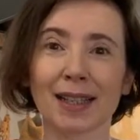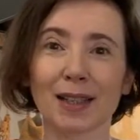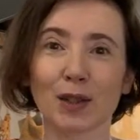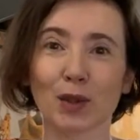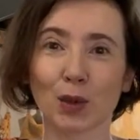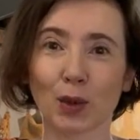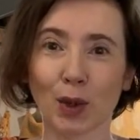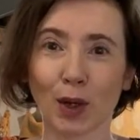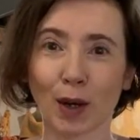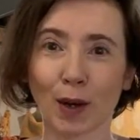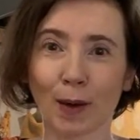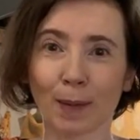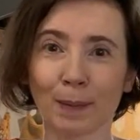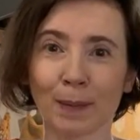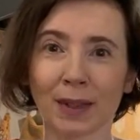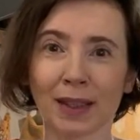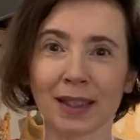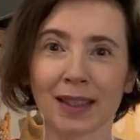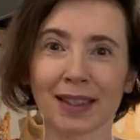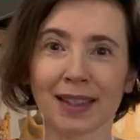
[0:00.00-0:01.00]
To
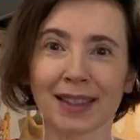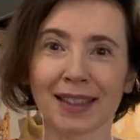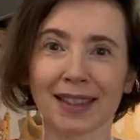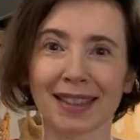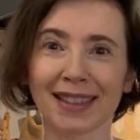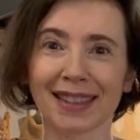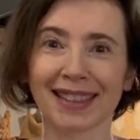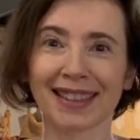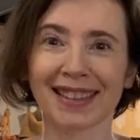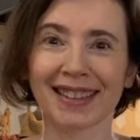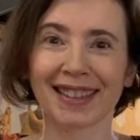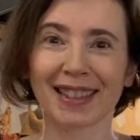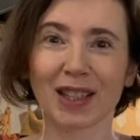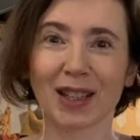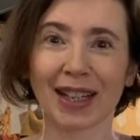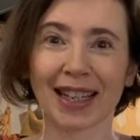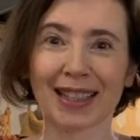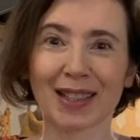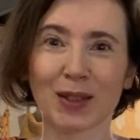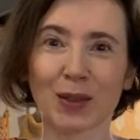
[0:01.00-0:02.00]
come,
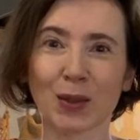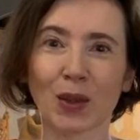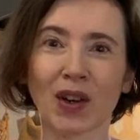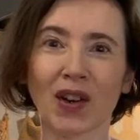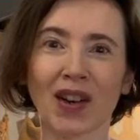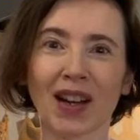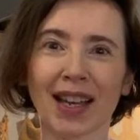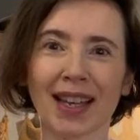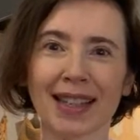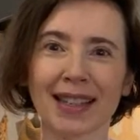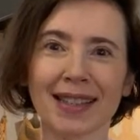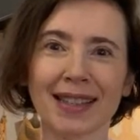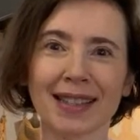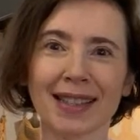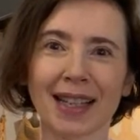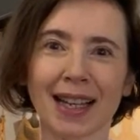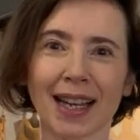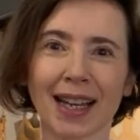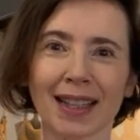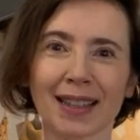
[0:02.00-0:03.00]
Restaurant
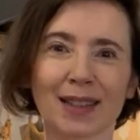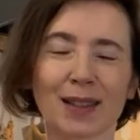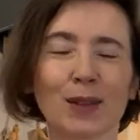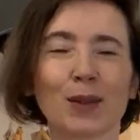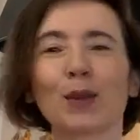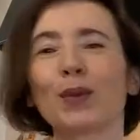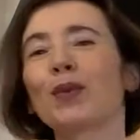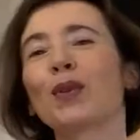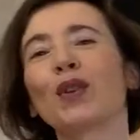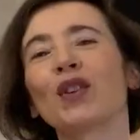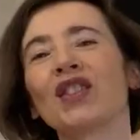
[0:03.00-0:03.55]
Est at the Four